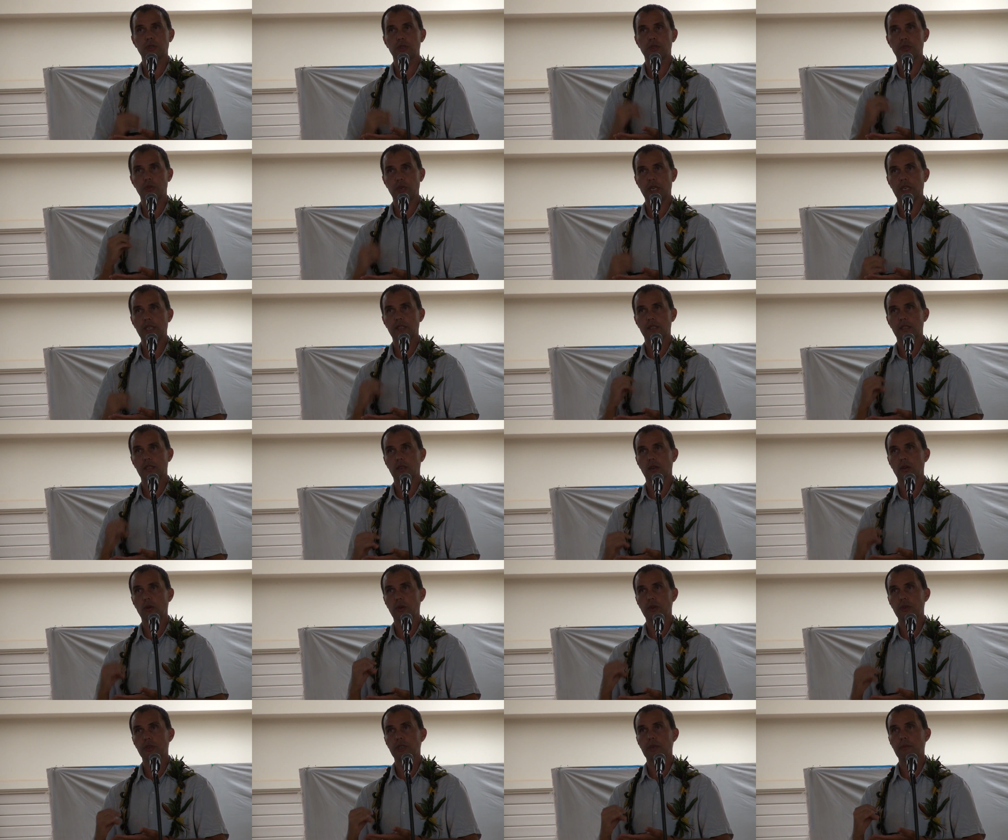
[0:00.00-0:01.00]
to trace the
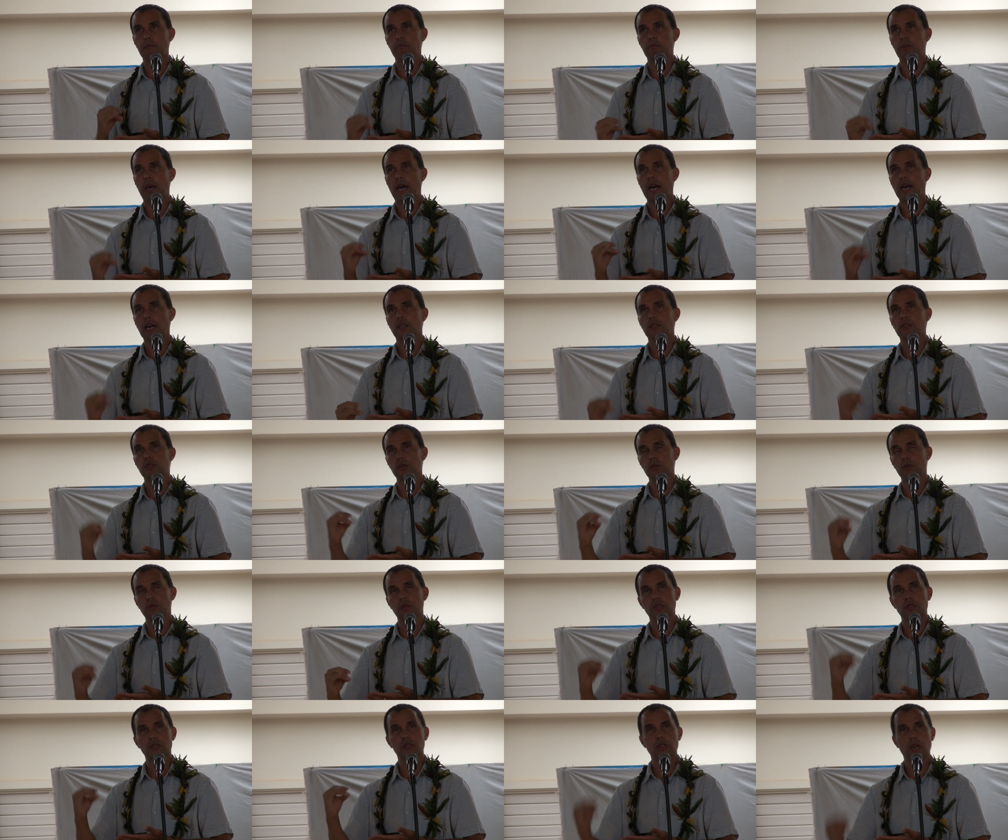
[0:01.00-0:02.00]
ownership back to
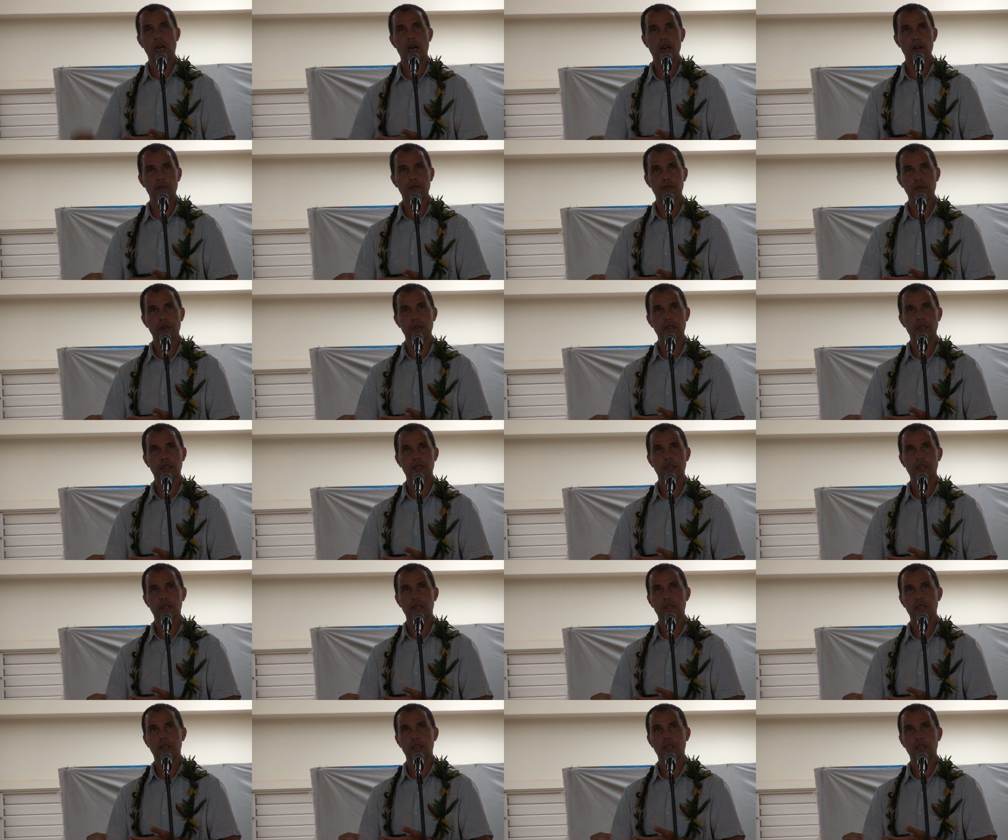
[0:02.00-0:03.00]
the sovereign.
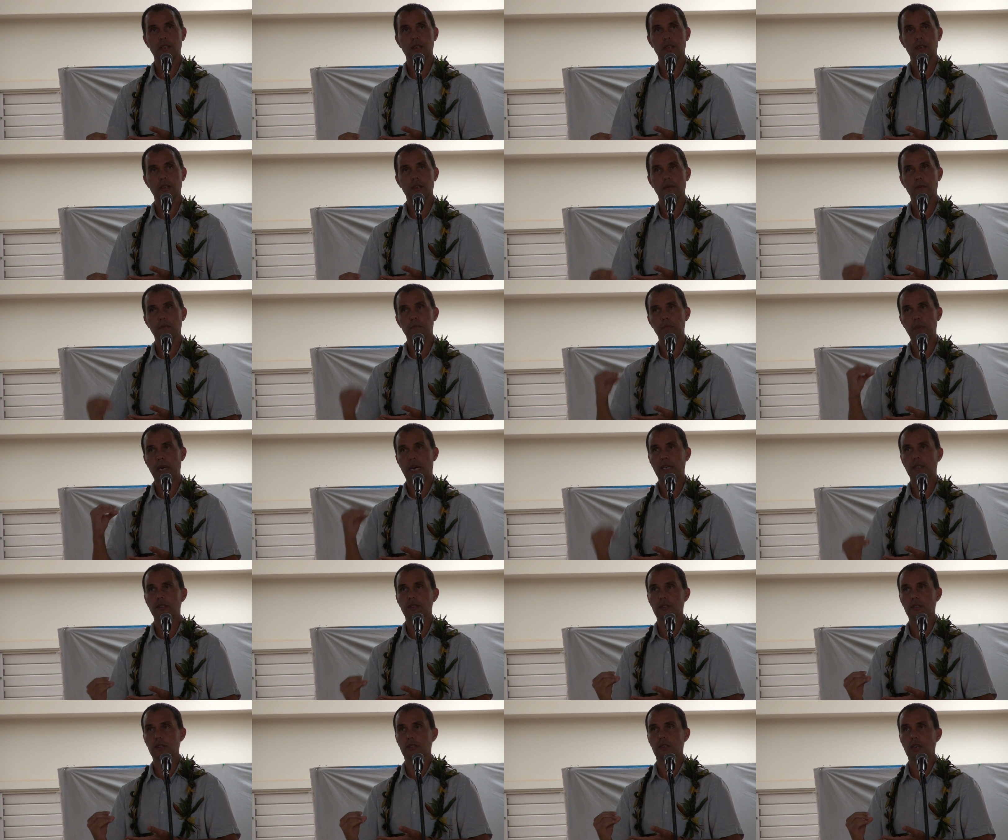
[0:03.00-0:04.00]
Back
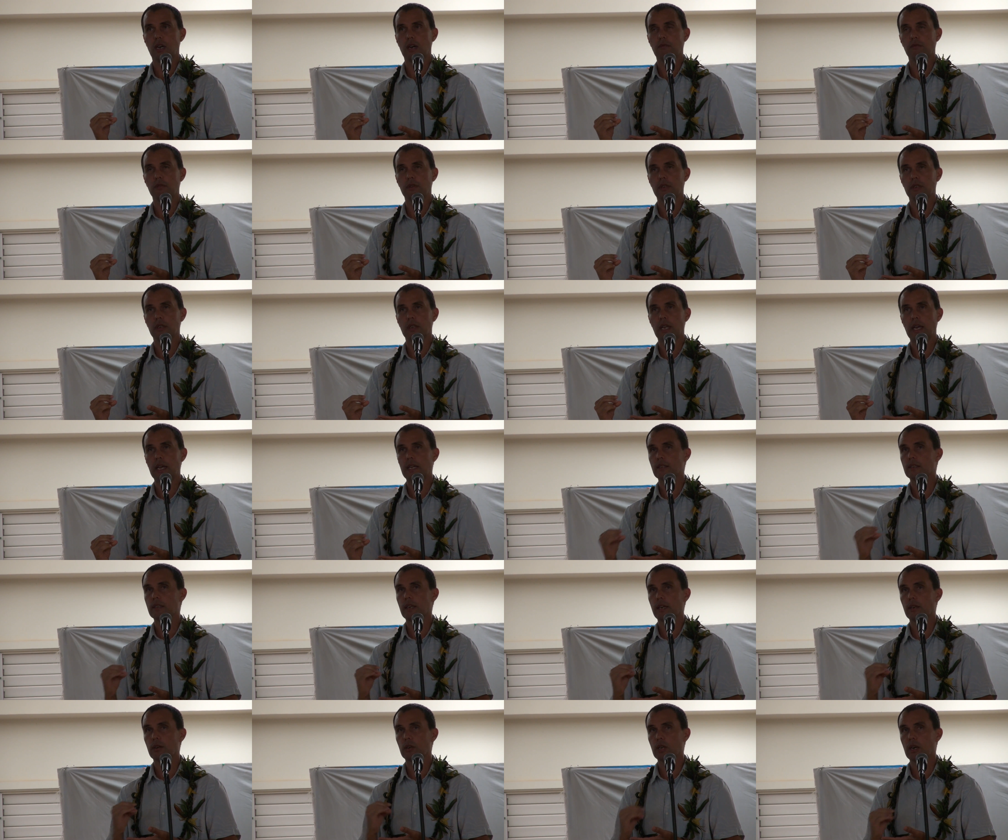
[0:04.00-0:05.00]
to the sovereign. Land
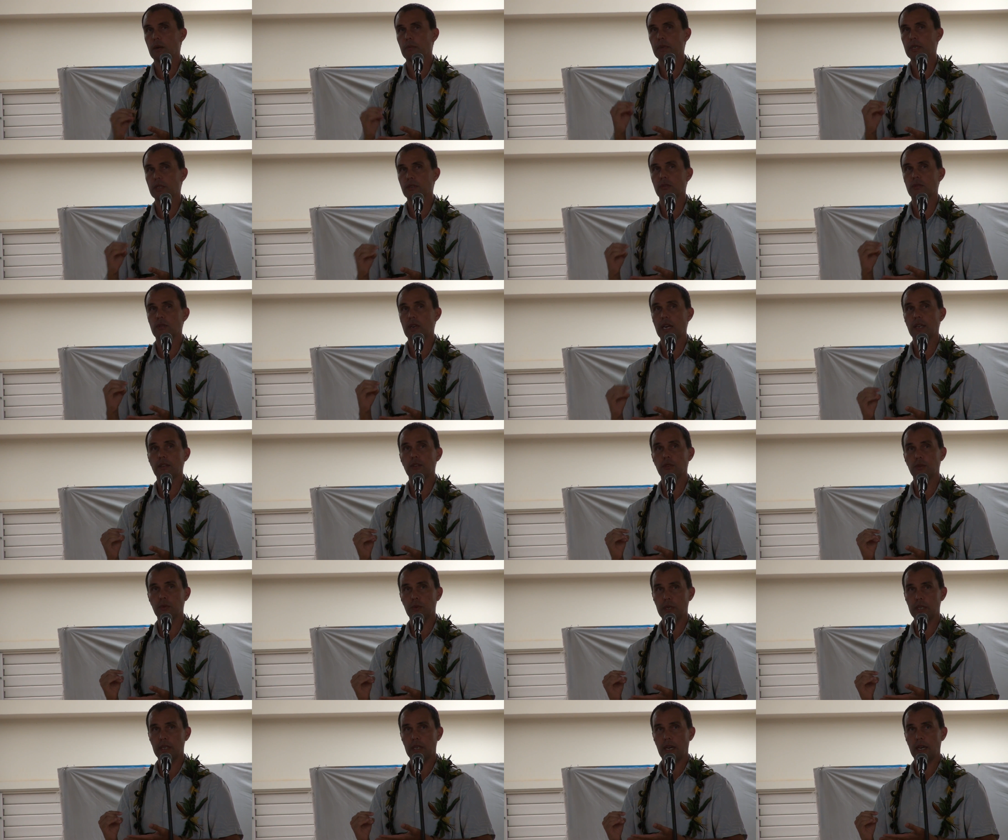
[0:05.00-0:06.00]
title companies are not
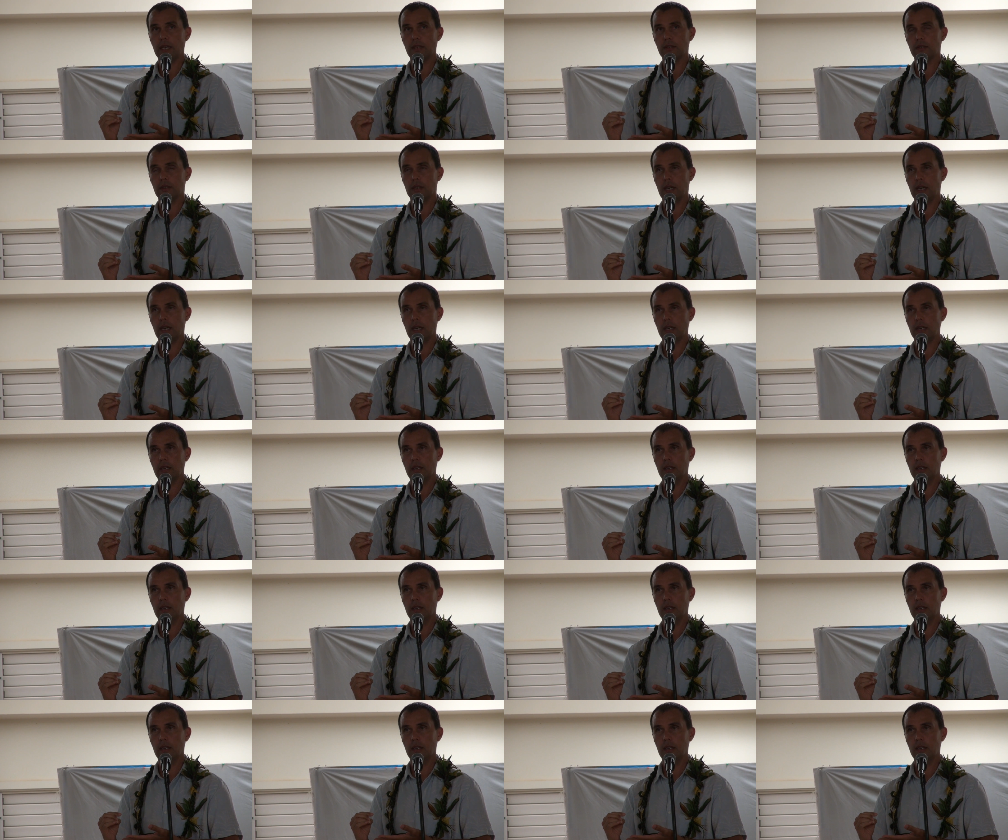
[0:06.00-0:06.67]
doing that today.